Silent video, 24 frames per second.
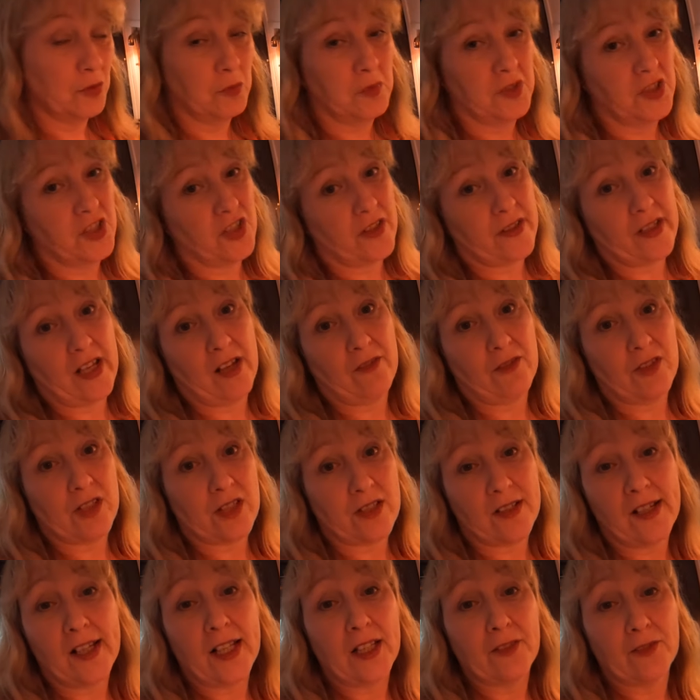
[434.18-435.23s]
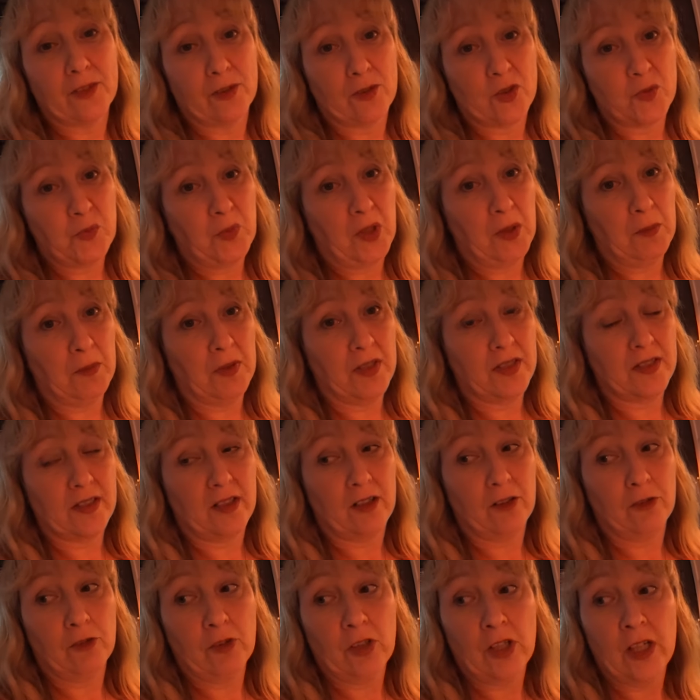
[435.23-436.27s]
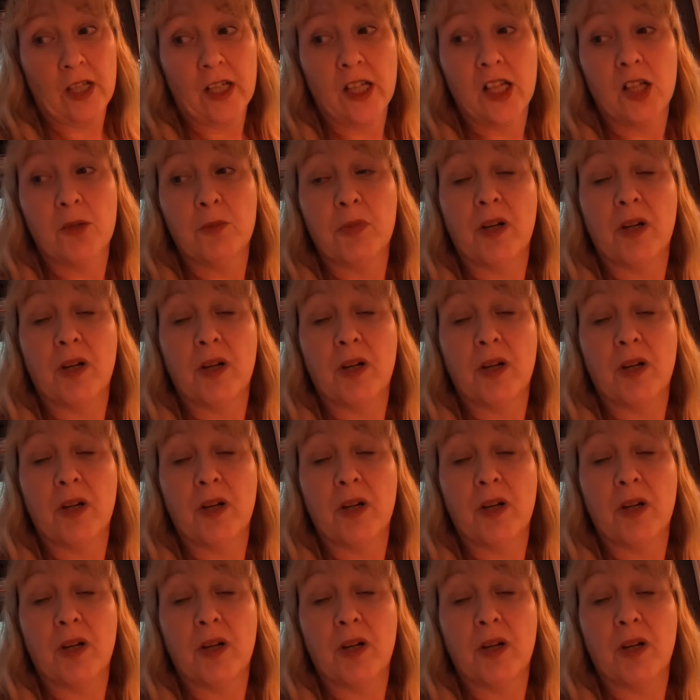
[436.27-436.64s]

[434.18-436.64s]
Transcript: normally just have a snack if I was by myself,